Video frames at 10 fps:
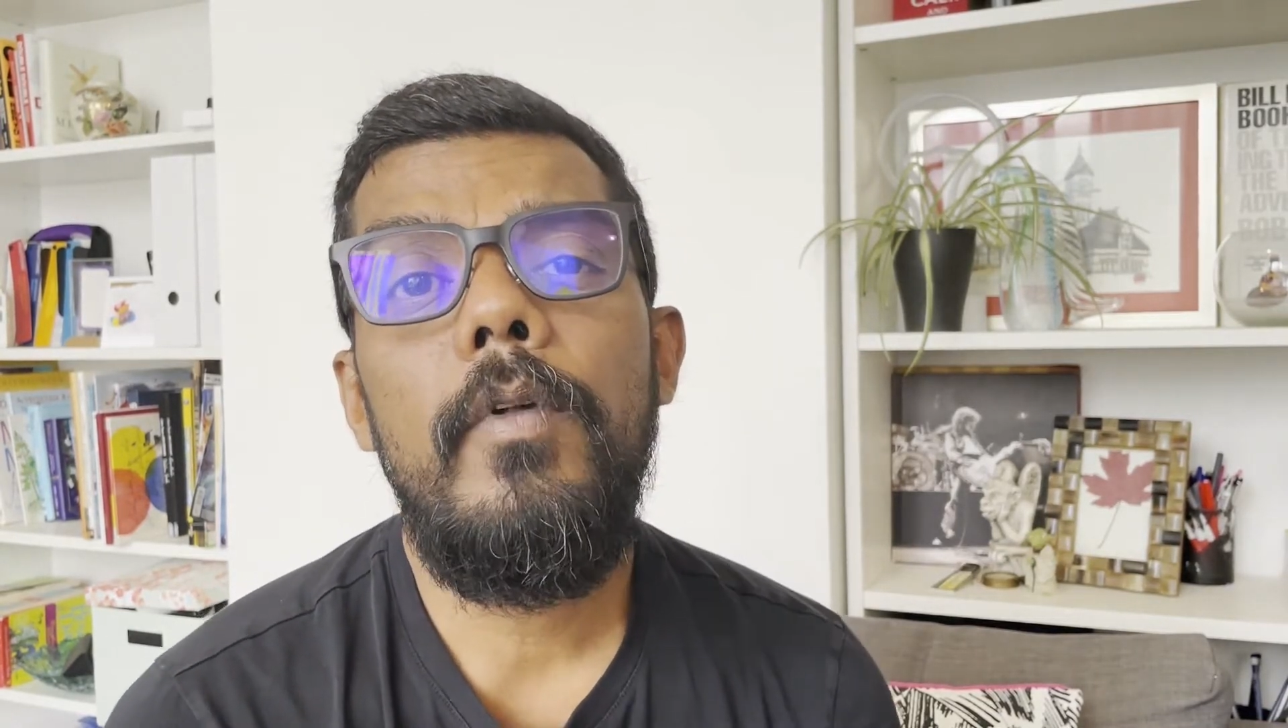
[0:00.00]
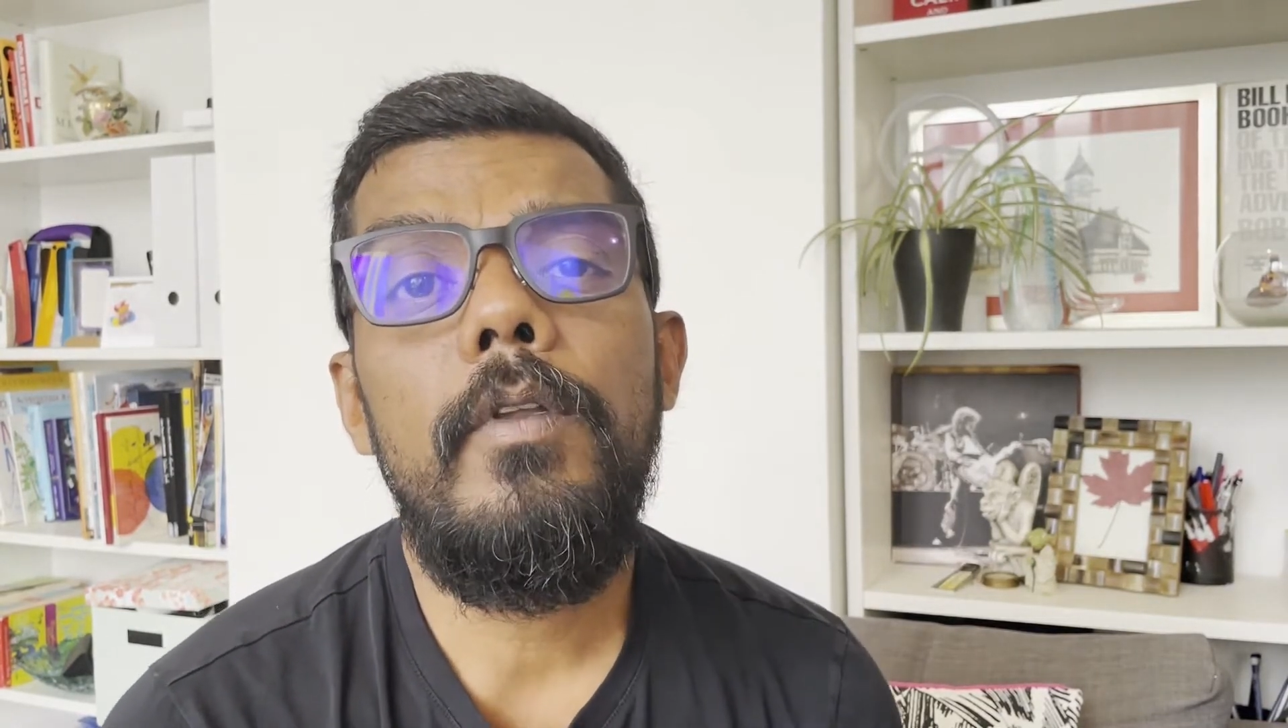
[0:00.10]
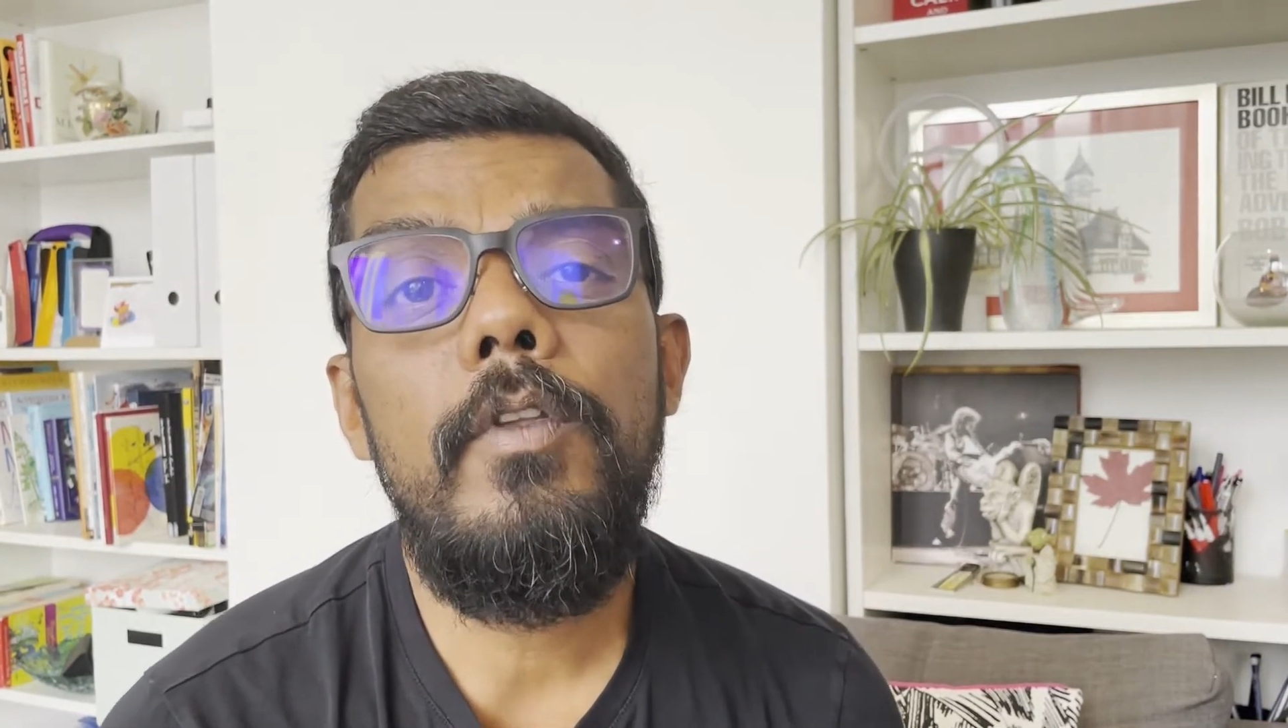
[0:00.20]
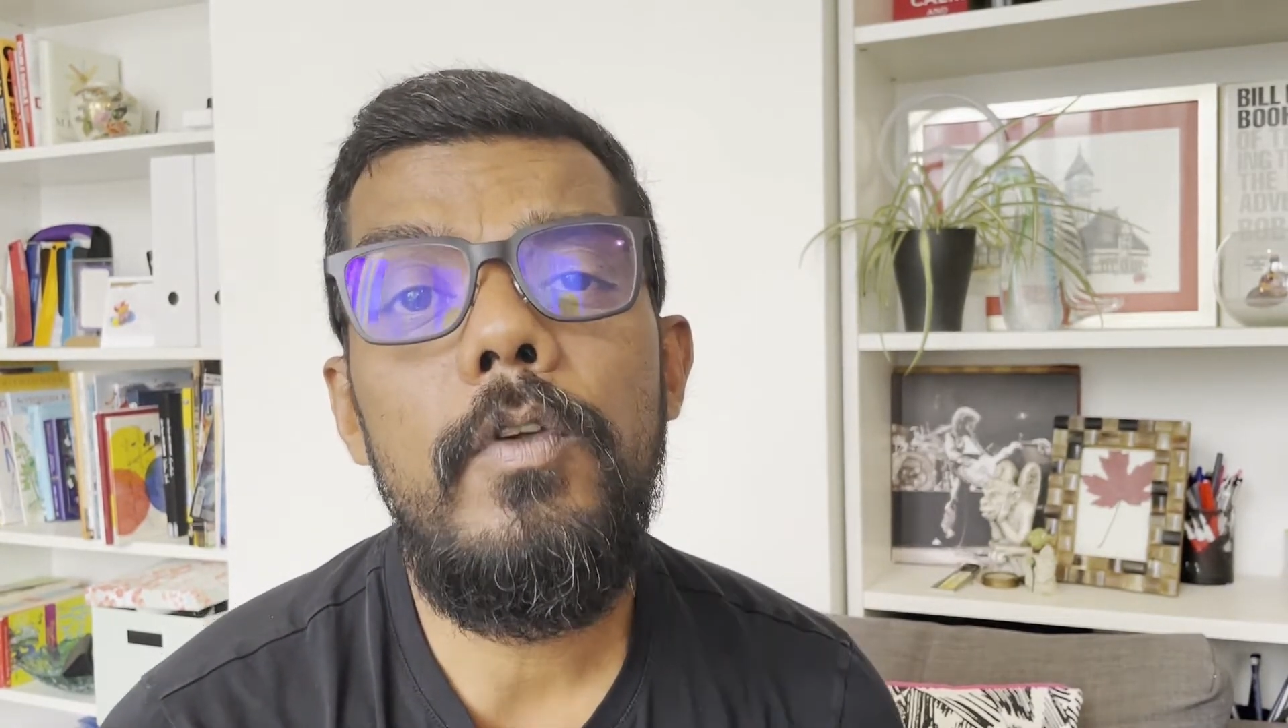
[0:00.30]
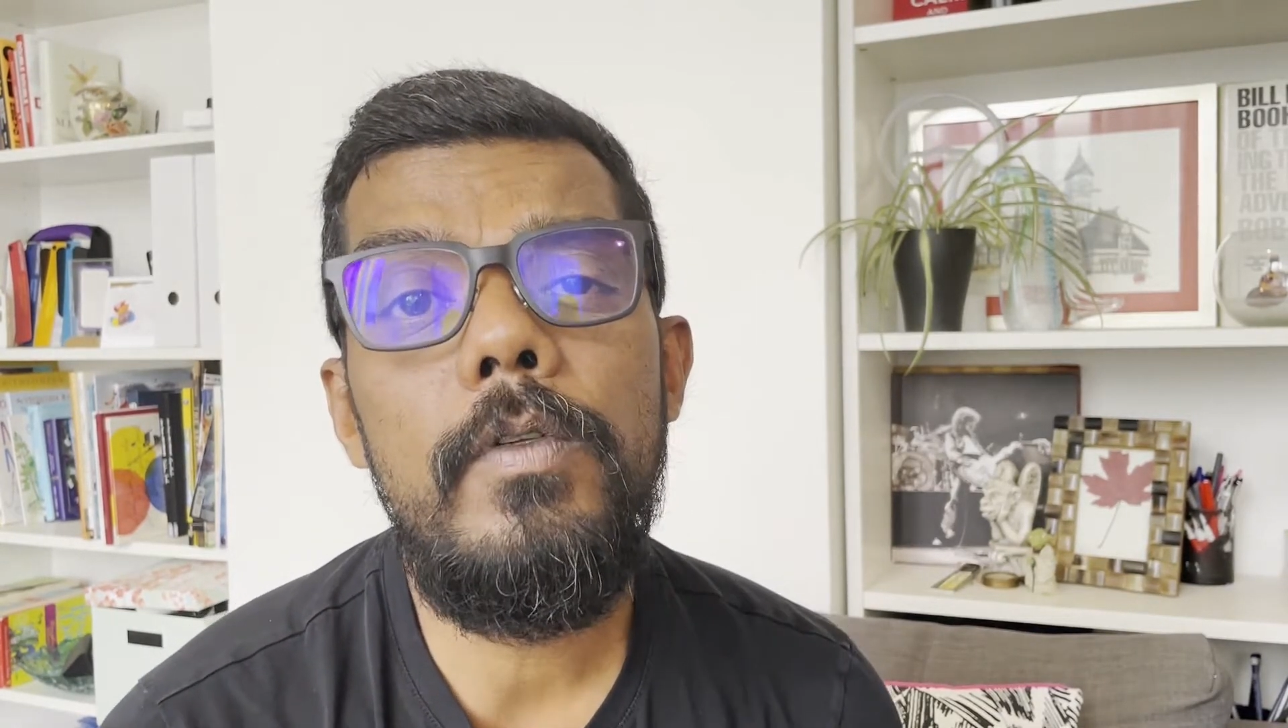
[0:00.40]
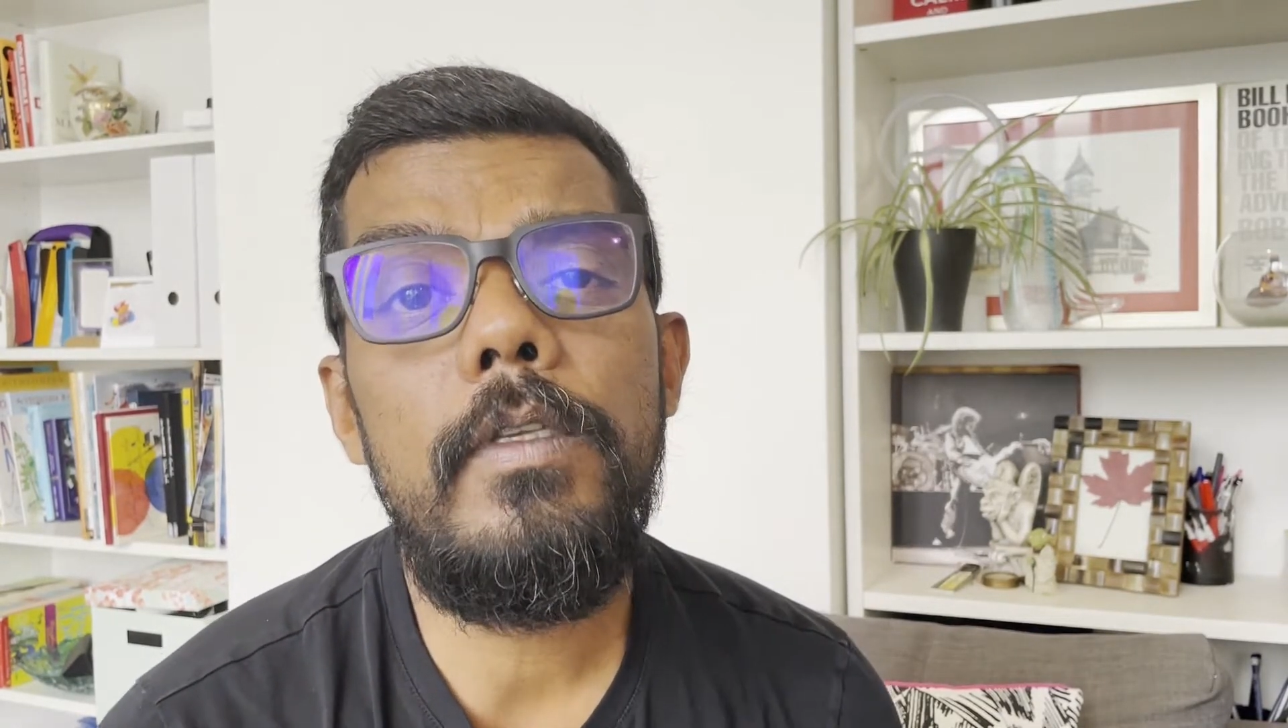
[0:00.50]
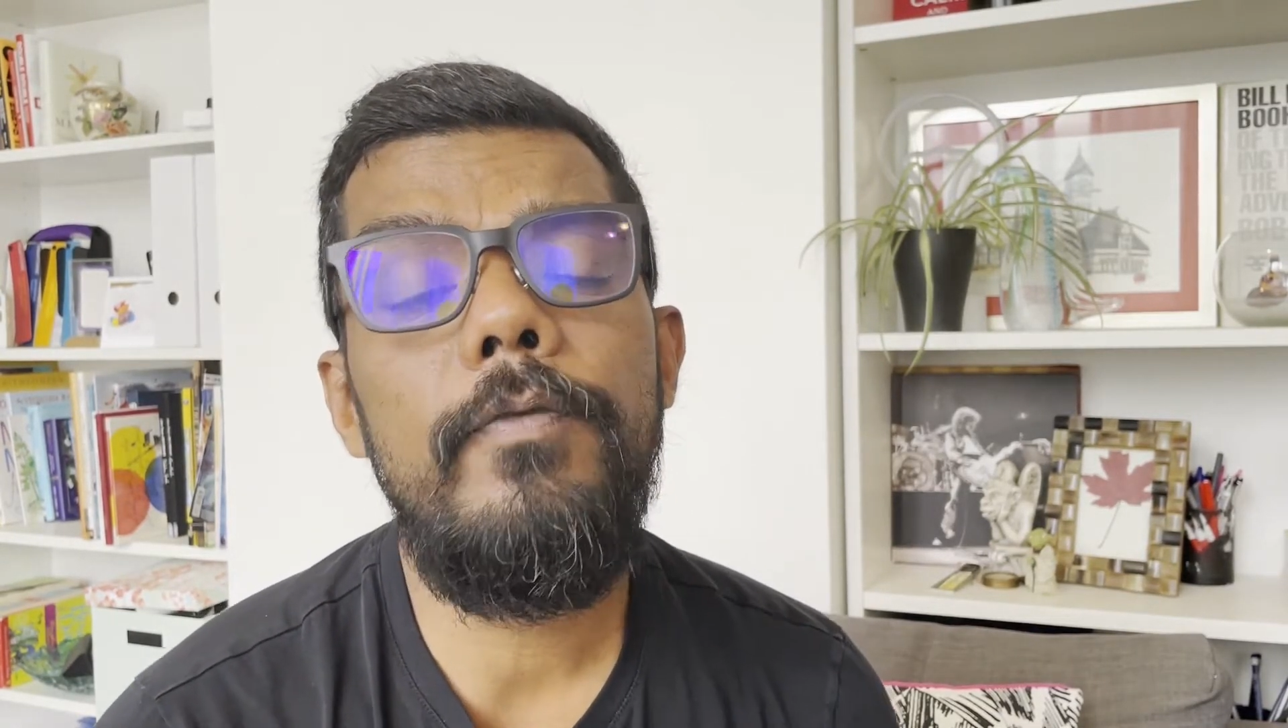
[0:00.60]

use the